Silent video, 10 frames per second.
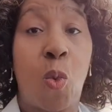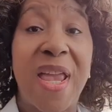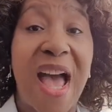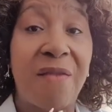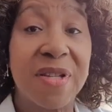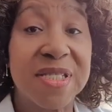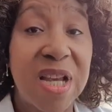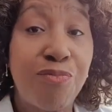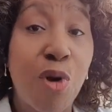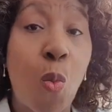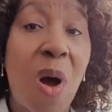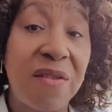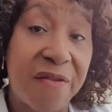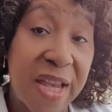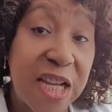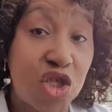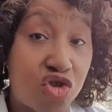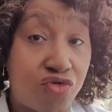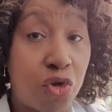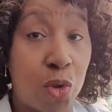We have a separate one for
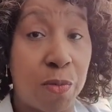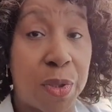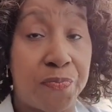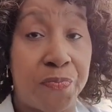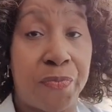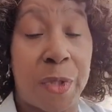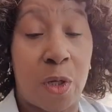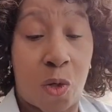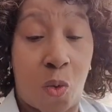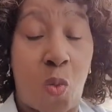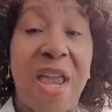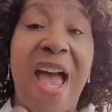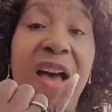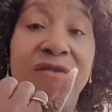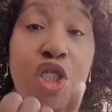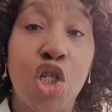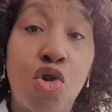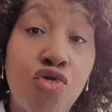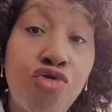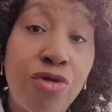each group. We have
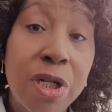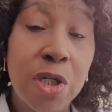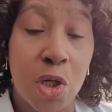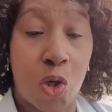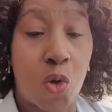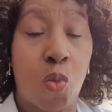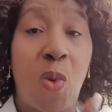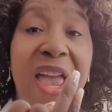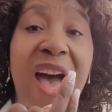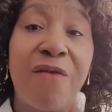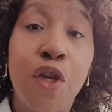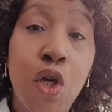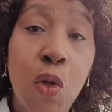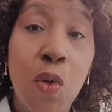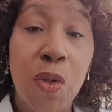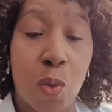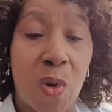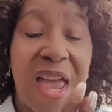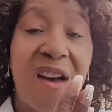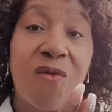children, we have youth,
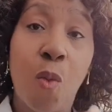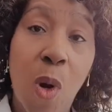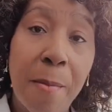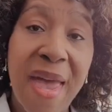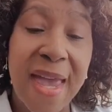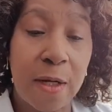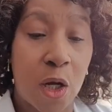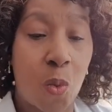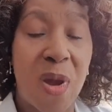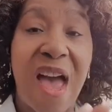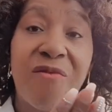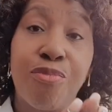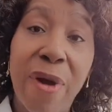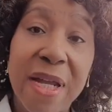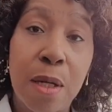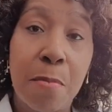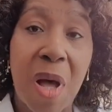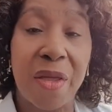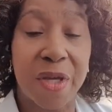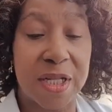we have women, we have pregnant
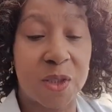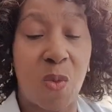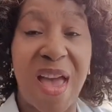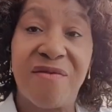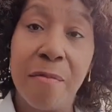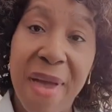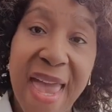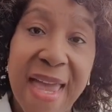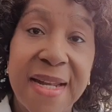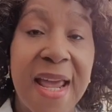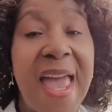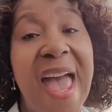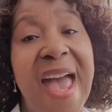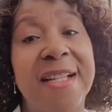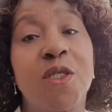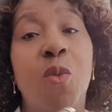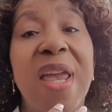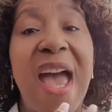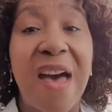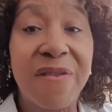mothers, we have men, and
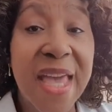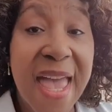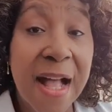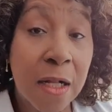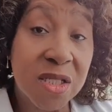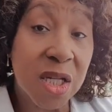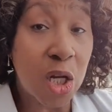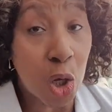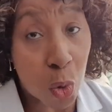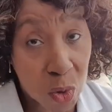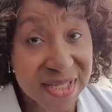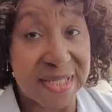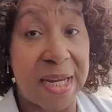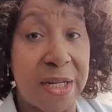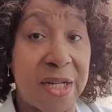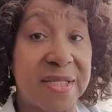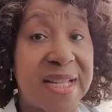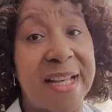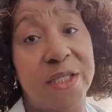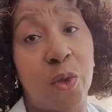we have the elderly or
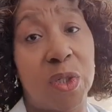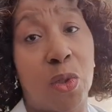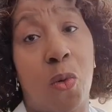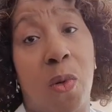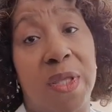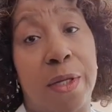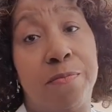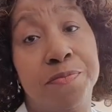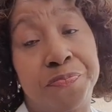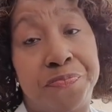seniors, as you would call them.